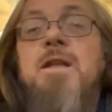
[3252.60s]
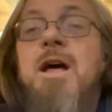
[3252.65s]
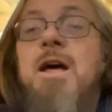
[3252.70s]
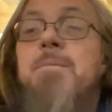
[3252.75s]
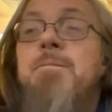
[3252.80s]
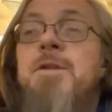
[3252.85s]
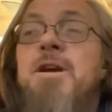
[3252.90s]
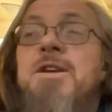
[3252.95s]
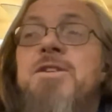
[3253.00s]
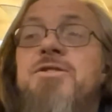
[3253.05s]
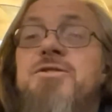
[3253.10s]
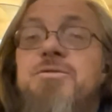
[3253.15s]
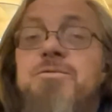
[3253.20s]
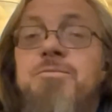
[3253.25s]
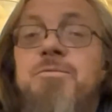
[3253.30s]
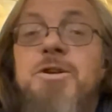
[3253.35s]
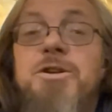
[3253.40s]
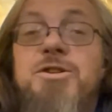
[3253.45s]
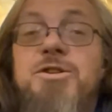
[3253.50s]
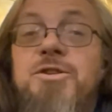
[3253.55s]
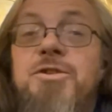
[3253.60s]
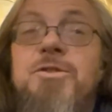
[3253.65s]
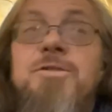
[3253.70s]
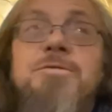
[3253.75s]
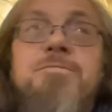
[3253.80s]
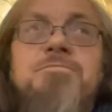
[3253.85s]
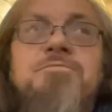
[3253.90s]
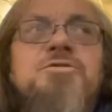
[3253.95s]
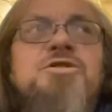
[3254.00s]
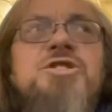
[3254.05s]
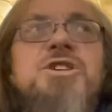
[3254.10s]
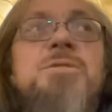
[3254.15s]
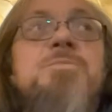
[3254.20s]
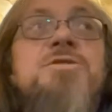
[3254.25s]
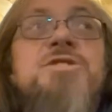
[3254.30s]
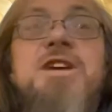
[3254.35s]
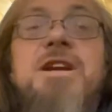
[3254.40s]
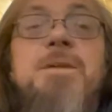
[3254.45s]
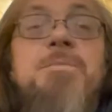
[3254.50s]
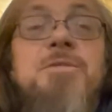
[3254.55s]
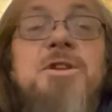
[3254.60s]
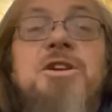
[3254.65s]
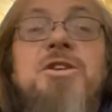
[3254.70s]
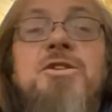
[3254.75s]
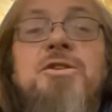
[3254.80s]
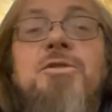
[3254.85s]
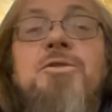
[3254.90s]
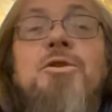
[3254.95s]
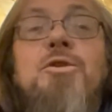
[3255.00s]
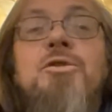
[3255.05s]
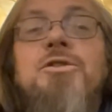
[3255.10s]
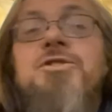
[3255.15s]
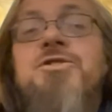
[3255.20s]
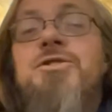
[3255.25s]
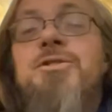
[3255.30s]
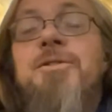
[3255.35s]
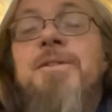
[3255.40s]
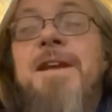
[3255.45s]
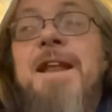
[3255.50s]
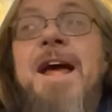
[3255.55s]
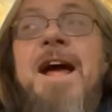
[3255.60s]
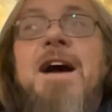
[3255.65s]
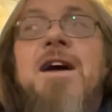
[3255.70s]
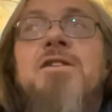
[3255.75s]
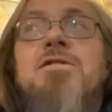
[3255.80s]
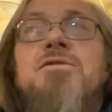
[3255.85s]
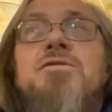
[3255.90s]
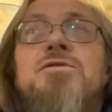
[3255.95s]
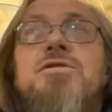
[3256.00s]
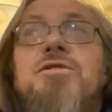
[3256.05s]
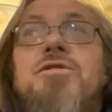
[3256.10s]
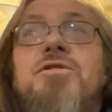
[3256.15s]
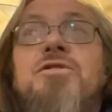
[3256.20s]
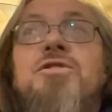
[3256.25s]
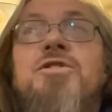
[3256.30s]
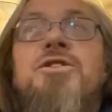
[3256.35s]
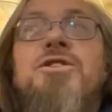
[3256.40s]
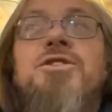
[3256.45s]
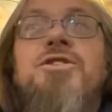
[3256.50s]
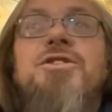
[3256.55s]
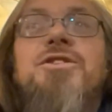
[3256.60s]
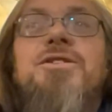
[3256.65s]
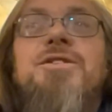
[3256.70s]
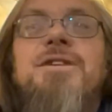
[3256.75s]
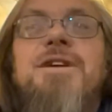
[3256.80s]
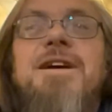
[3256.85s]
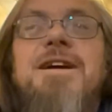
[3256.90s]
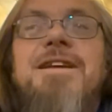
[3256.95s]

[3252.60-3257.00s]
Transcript: That makes what your gym setup that you're going to now look